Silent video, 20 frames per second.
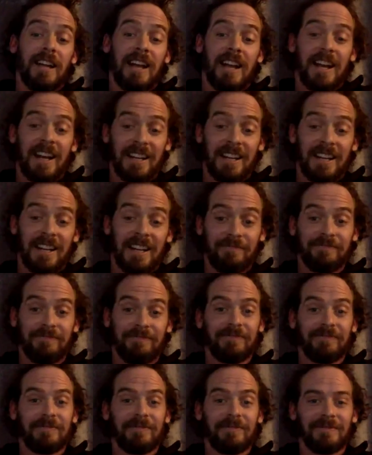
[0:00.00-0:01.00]
and
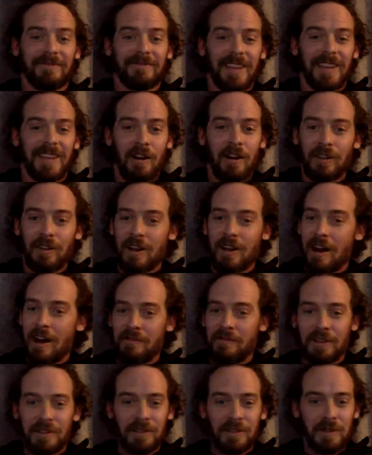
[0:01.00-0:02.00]
had all the
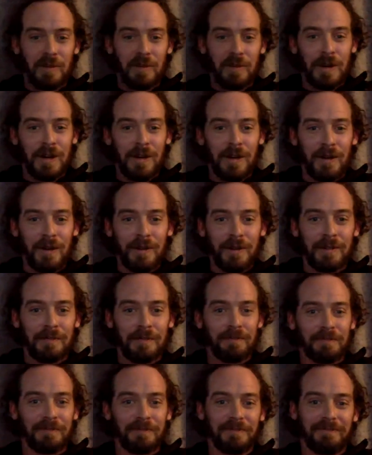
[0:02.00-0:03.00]
confidence in the world, and
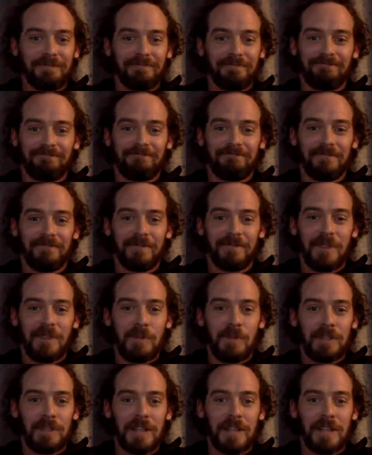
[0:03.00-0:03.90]
it was